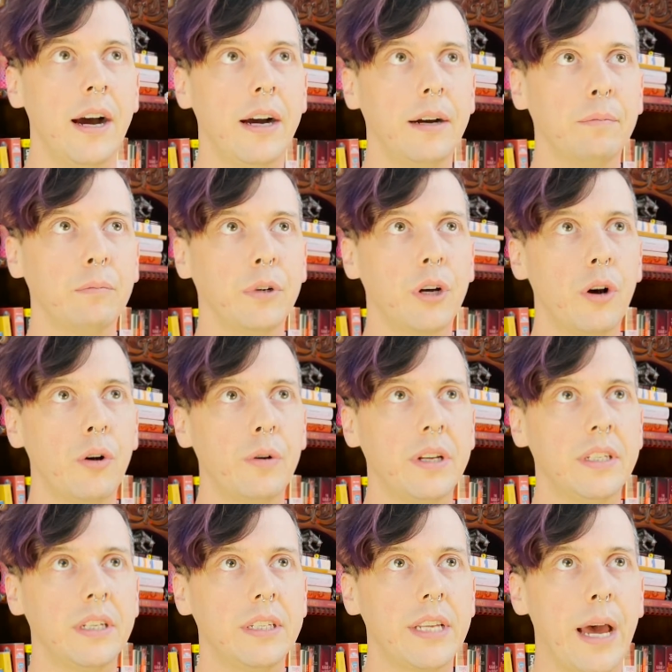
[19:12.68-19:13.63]
go
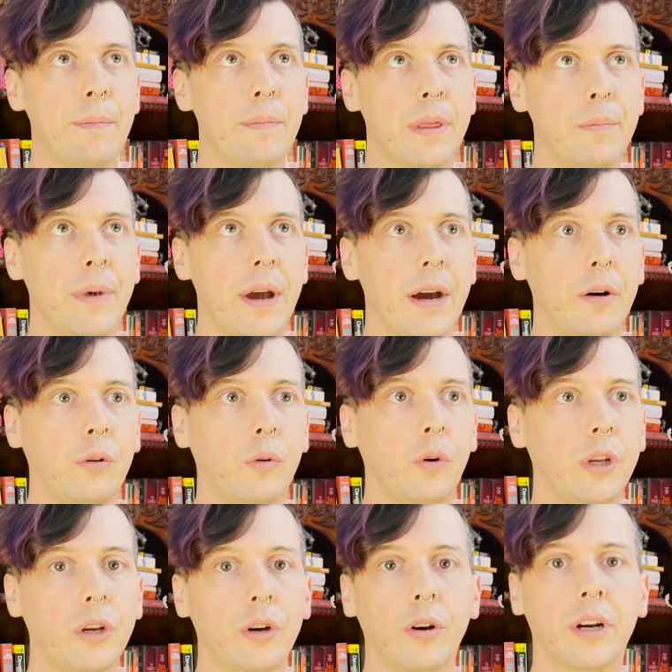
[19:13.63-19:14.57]
into depth about
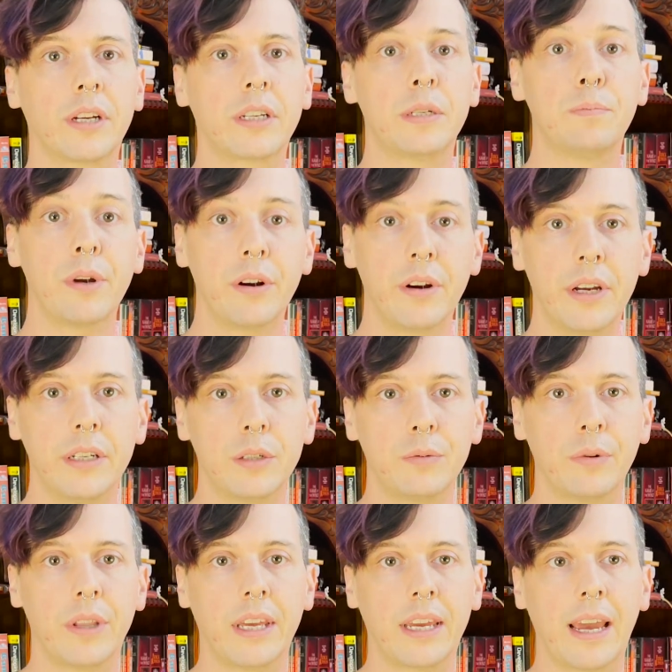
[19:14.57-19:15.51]
your experience
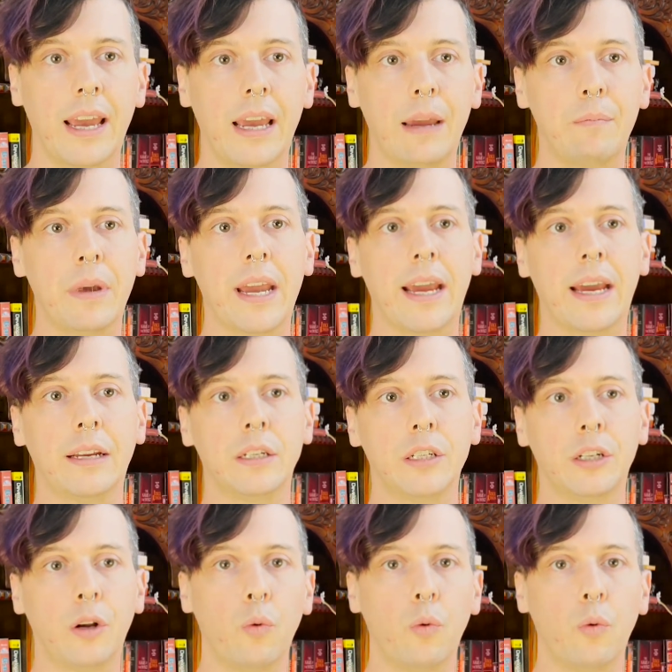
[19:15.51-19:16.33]
with the game and